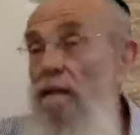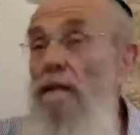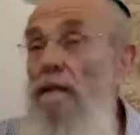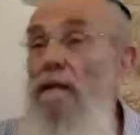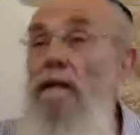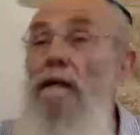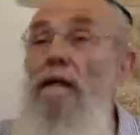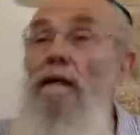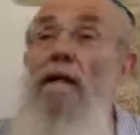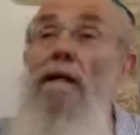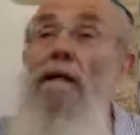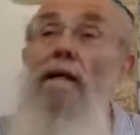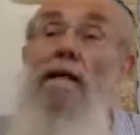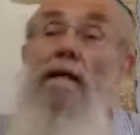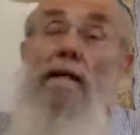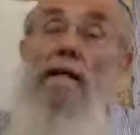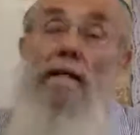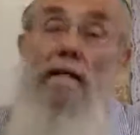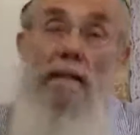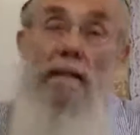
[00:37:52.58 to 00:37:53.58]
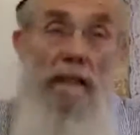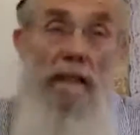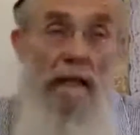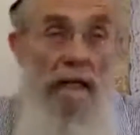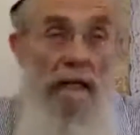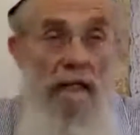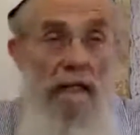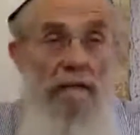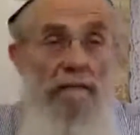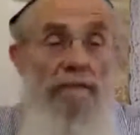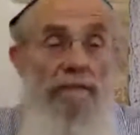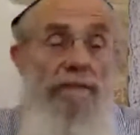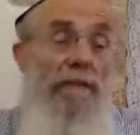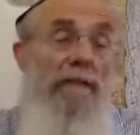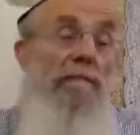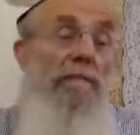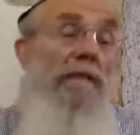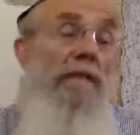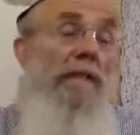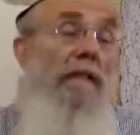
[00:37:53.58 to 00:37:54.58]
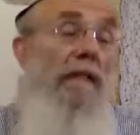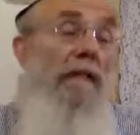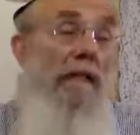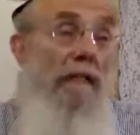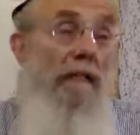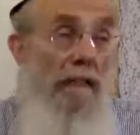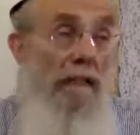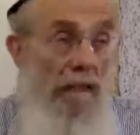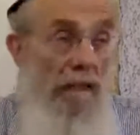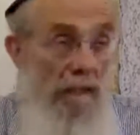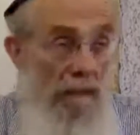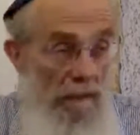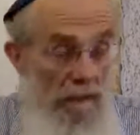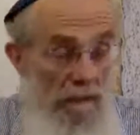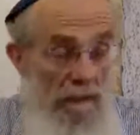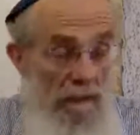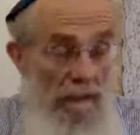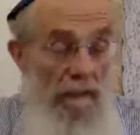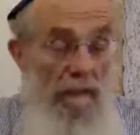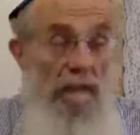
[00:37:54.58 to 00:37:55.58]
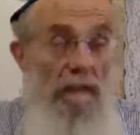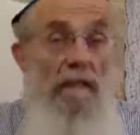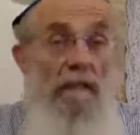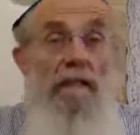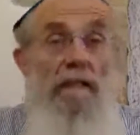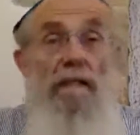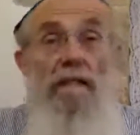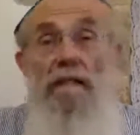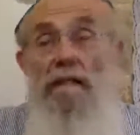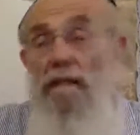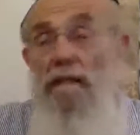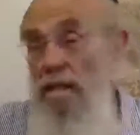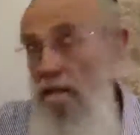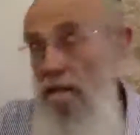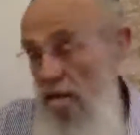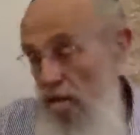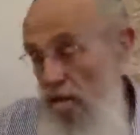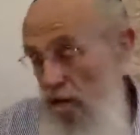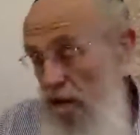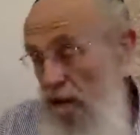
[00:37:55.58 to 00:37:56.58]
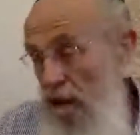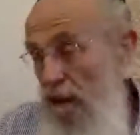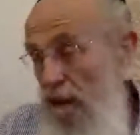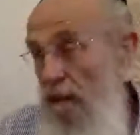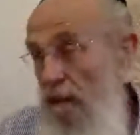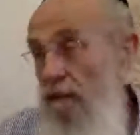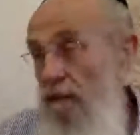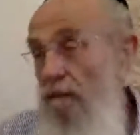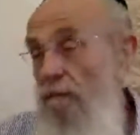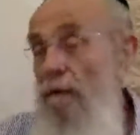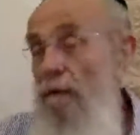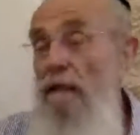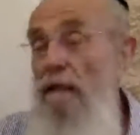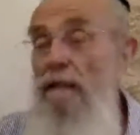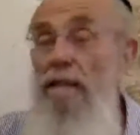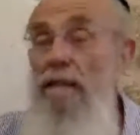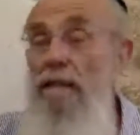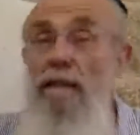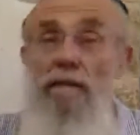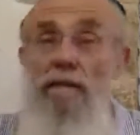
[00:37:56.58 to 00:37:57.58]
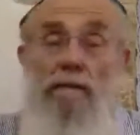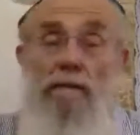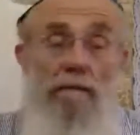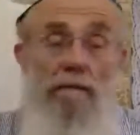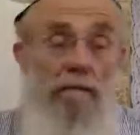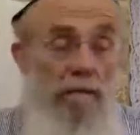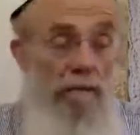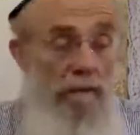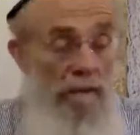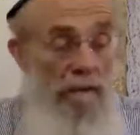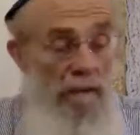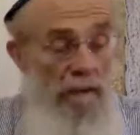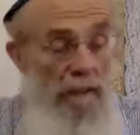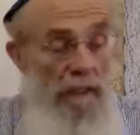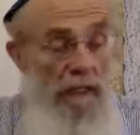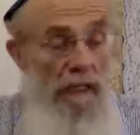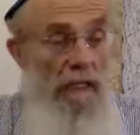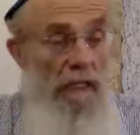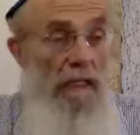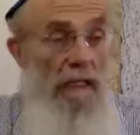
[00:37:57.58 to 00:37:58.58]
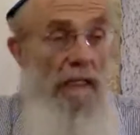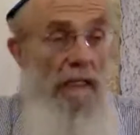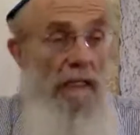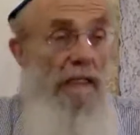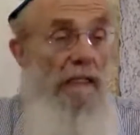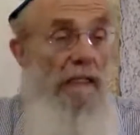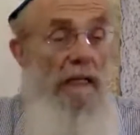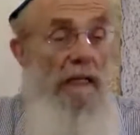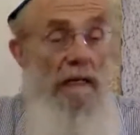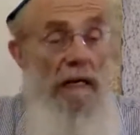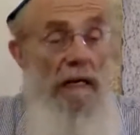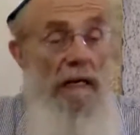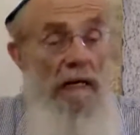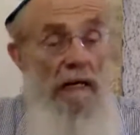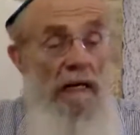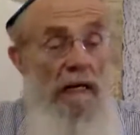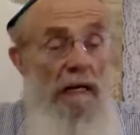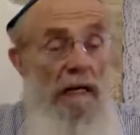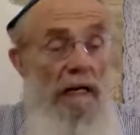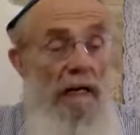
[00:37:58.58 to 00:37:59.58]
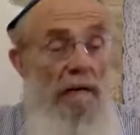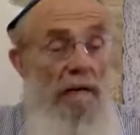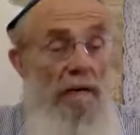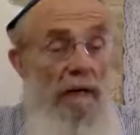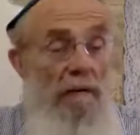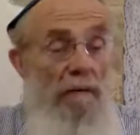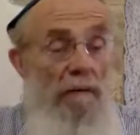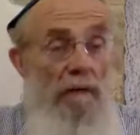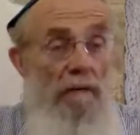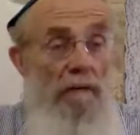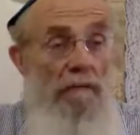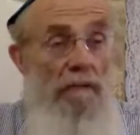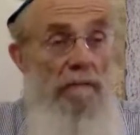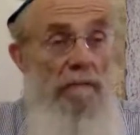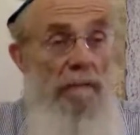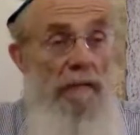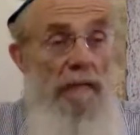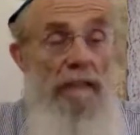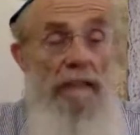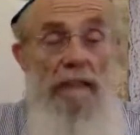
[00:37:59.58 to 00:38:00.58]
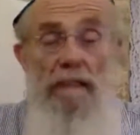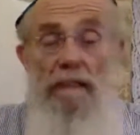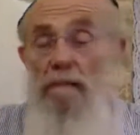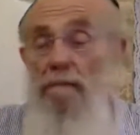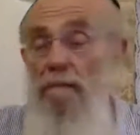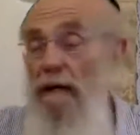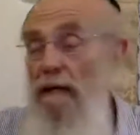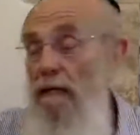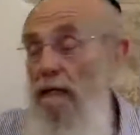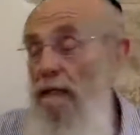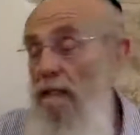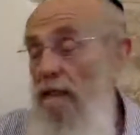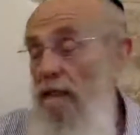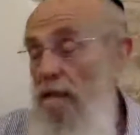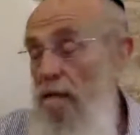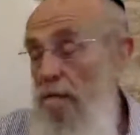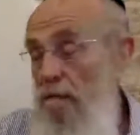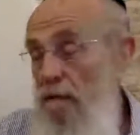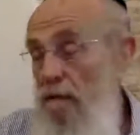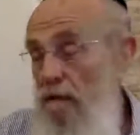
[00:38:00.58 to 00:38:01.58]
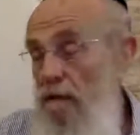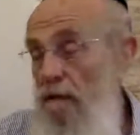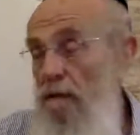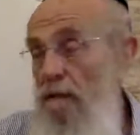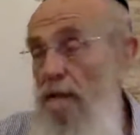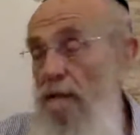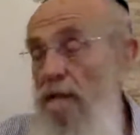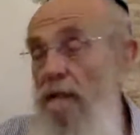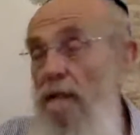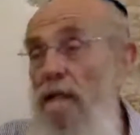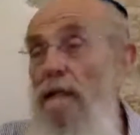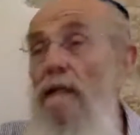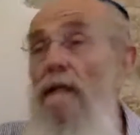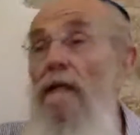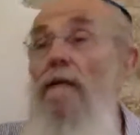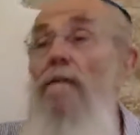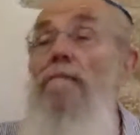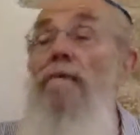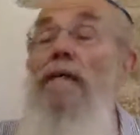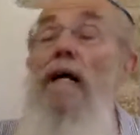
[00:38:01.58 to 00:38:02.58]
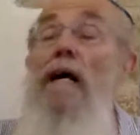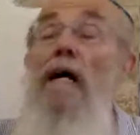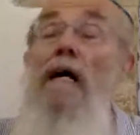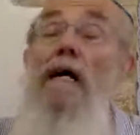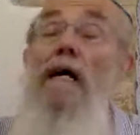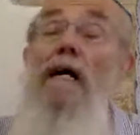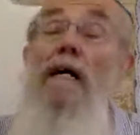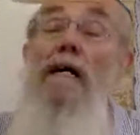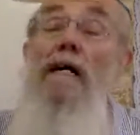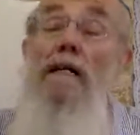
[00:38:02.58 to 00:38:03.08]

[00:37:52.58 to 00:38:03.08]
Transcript: Oh, yeah, Frima Yid. Looks like a well-to-do, a well-respected man in the community. But I